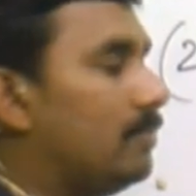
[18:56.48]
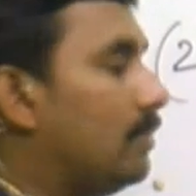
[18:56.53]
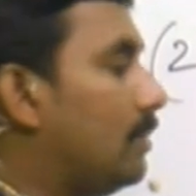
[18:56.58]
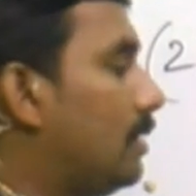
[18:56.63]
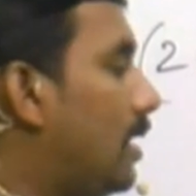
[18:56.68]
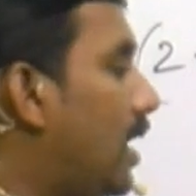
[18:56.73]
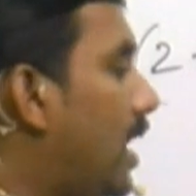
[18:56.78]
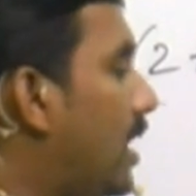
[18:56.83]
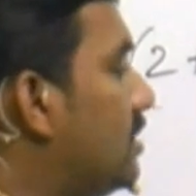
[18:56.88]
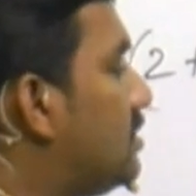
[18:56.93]

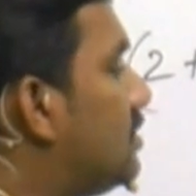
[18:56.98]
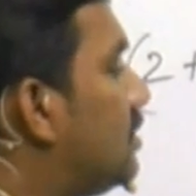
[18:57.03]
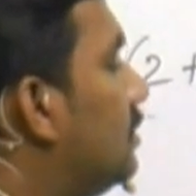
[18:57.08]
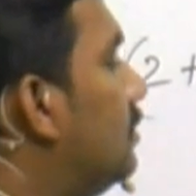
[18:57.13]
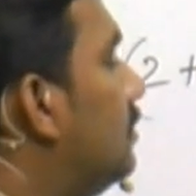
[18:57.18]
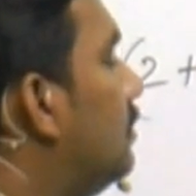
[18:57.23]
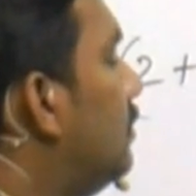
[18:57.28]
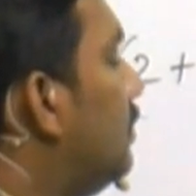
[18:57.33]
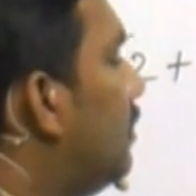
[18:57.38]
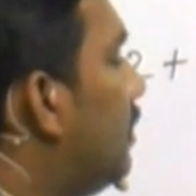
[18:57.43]
Hence
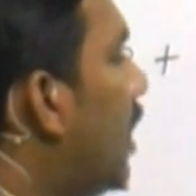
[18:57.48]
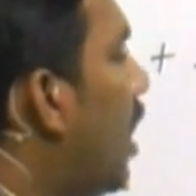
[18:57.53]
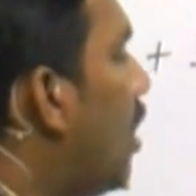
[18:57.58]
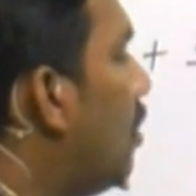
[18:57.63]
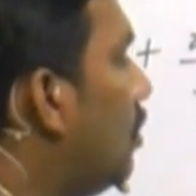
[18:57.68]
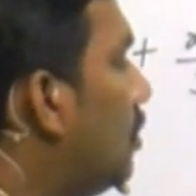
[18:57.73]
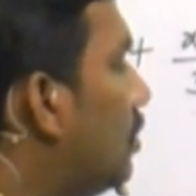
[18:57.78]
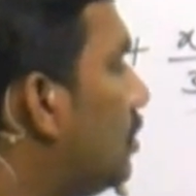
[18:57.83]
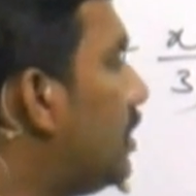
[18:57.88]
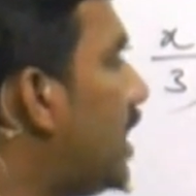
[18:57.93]

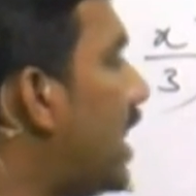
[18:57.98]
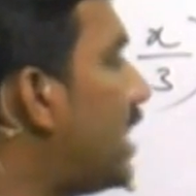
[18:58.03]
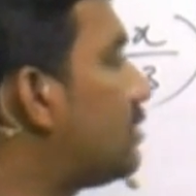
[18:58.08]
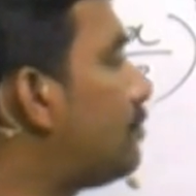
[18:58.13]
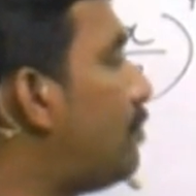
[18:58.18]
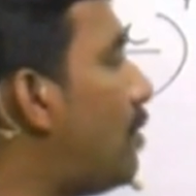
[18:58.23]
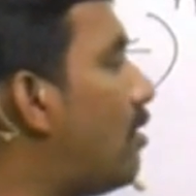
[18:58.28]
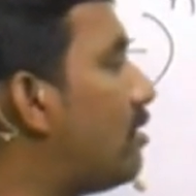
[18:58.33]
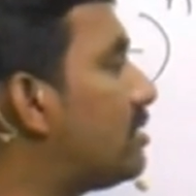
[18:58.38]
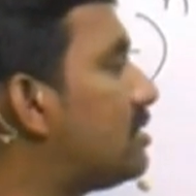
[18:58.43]
now
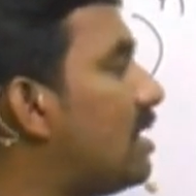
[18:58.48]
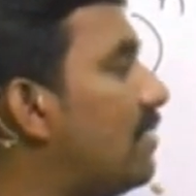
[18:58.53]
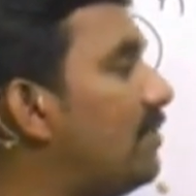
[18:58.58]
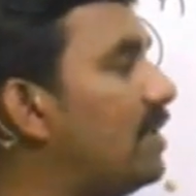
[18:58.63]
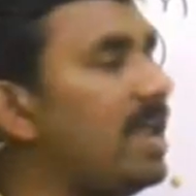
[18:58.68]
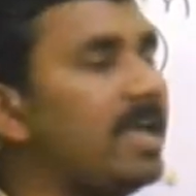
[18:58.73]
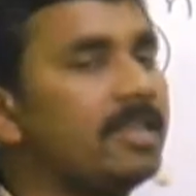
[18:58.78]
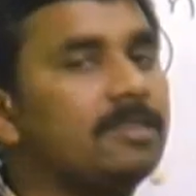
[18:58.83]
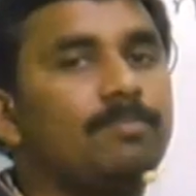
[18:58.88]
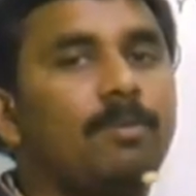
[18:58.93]
x power
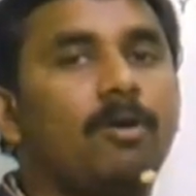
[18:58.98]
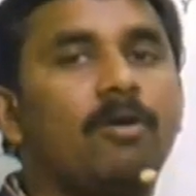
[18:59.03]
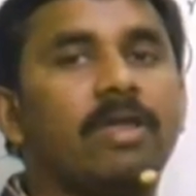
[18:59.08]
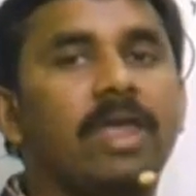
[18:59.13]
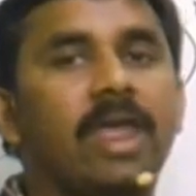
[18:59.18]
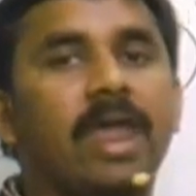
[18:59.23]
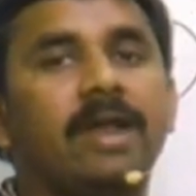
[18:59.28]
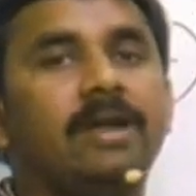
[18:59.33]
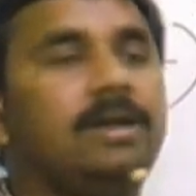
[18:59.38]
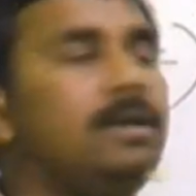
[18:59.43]
7, x power
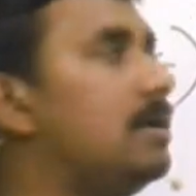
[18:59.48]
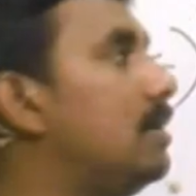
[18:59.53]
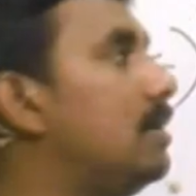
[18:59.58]
8